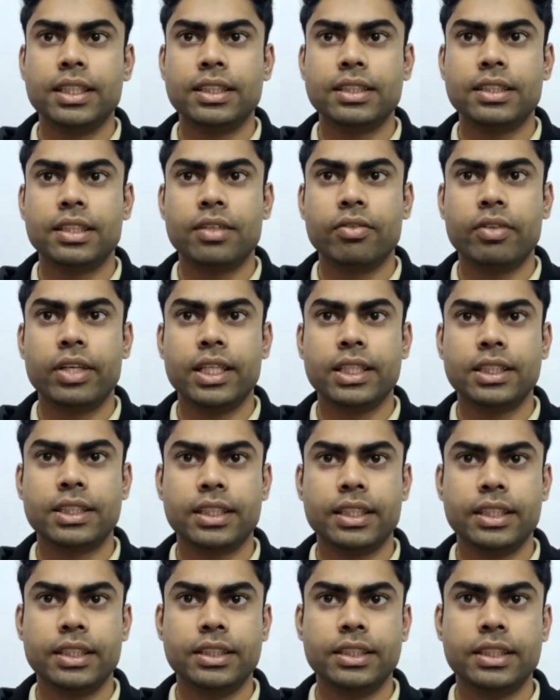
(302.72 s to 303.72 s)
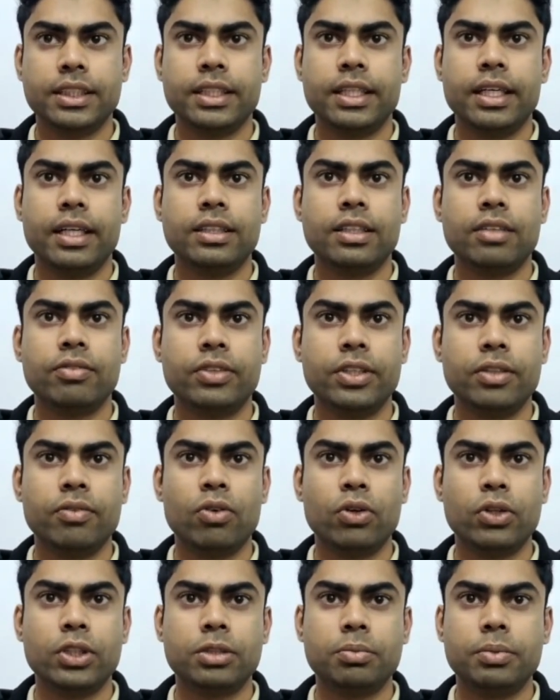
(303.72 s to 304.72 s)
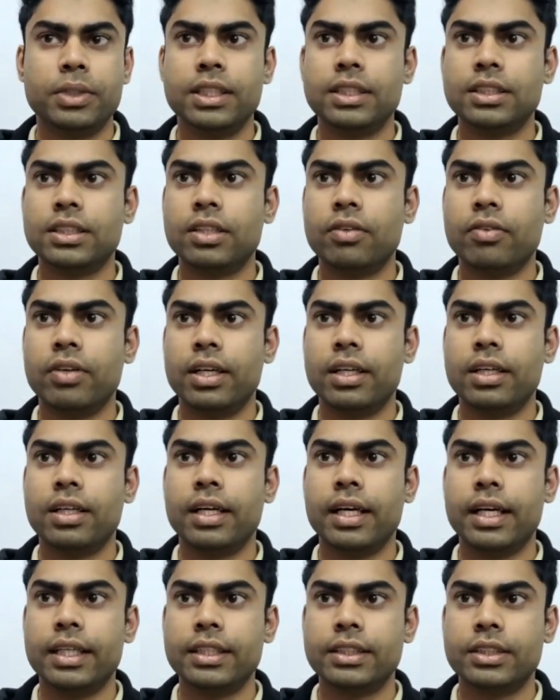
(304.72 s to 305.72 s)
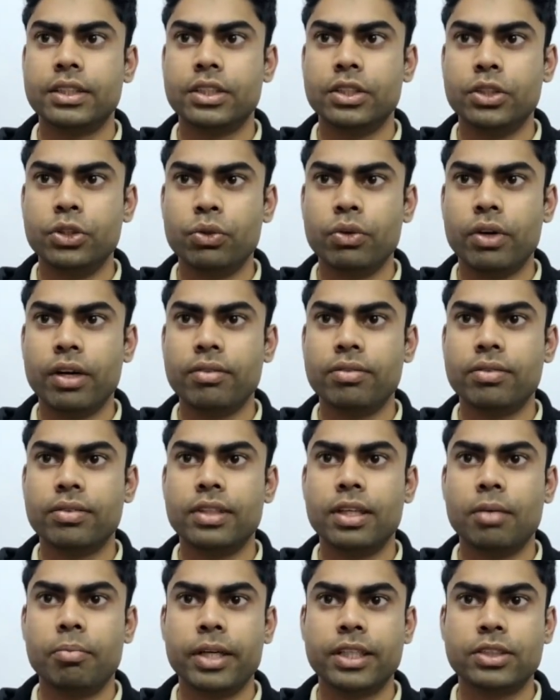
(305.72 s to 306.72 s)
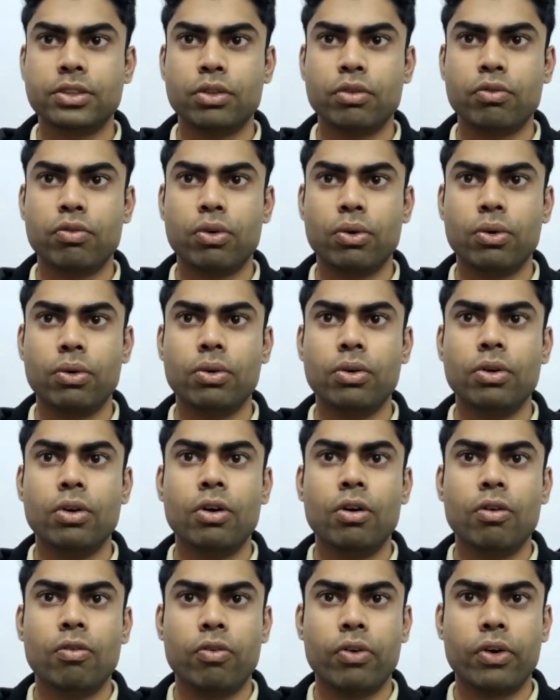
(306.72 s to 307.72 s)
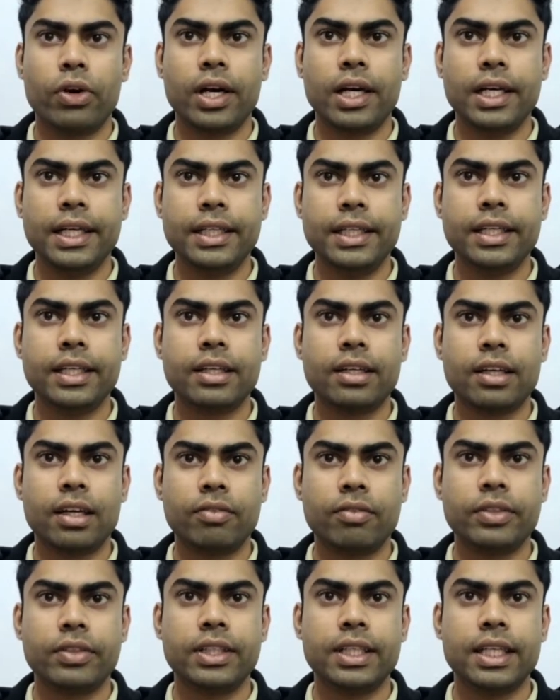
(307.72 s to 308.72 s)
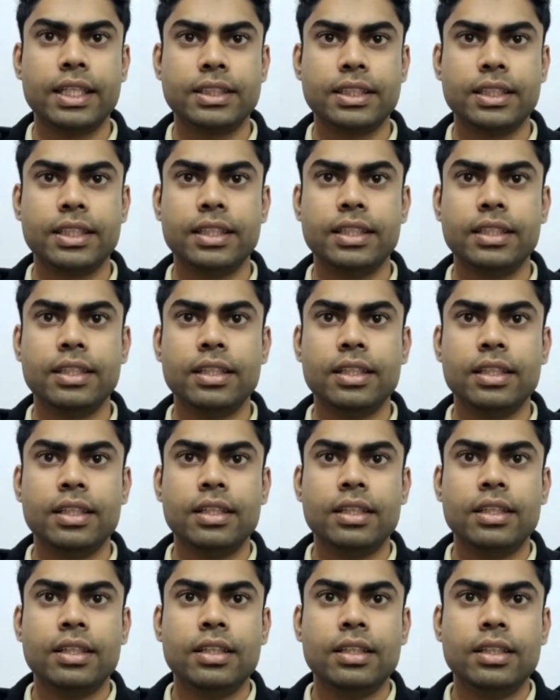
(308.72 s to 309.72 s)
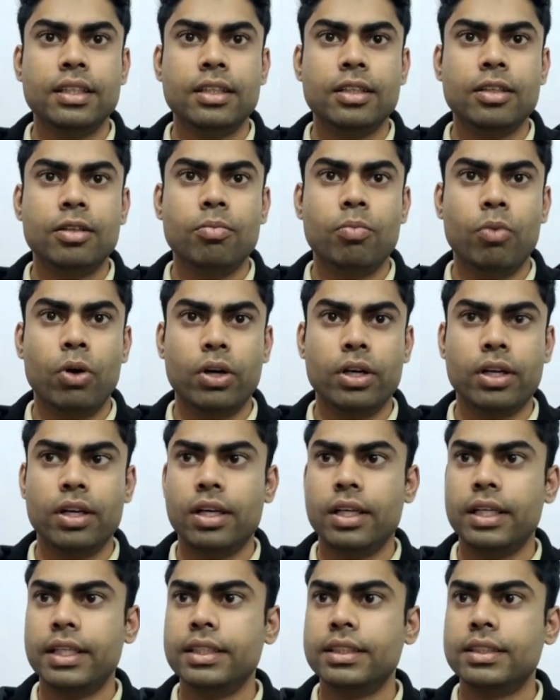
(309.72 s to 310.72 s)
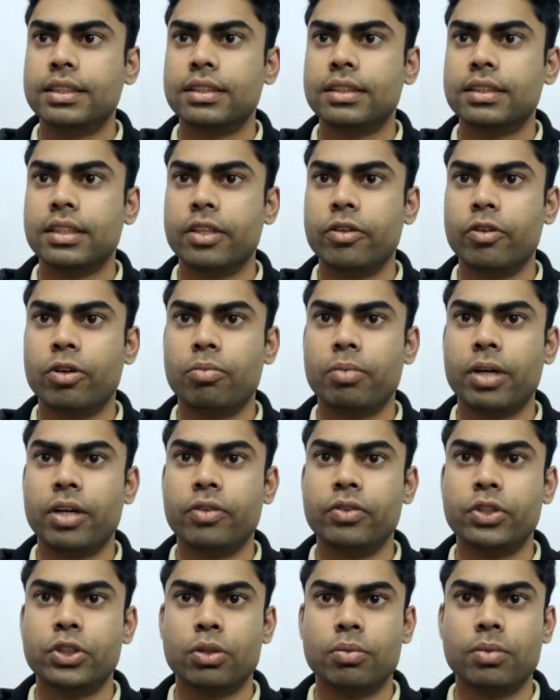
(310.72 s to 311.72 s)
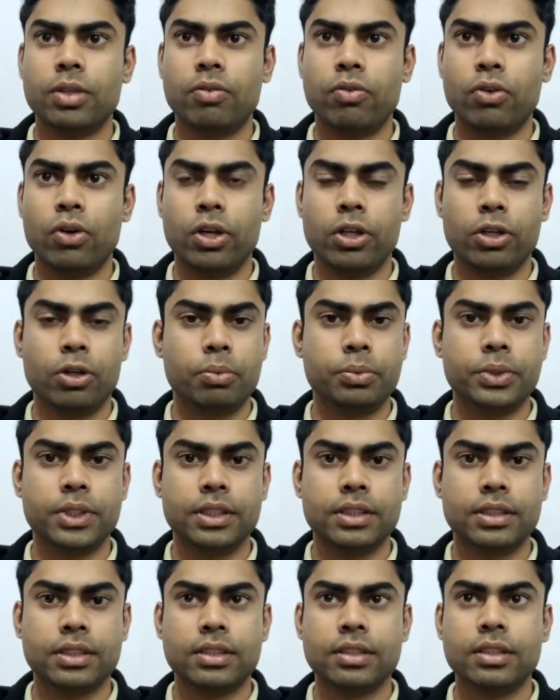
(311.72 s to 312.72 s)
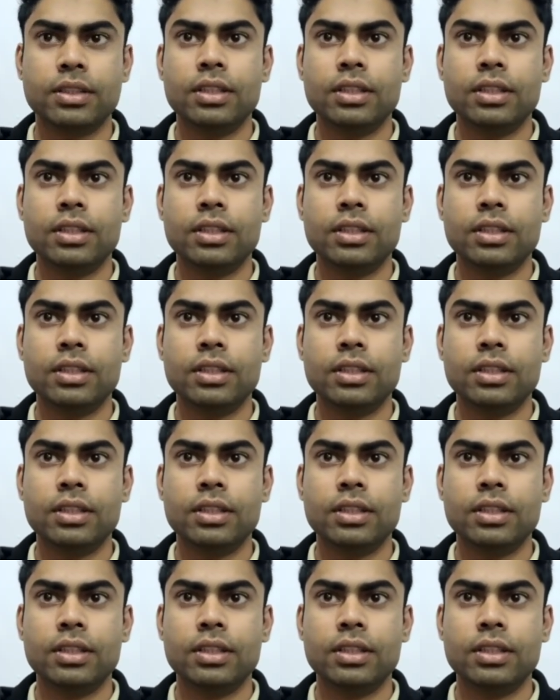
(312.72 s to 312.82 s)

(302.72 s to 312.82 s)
is given as Kj and the free flow speed is given as UF, the maximum flow for a linear traffic density model is given by which of the following options.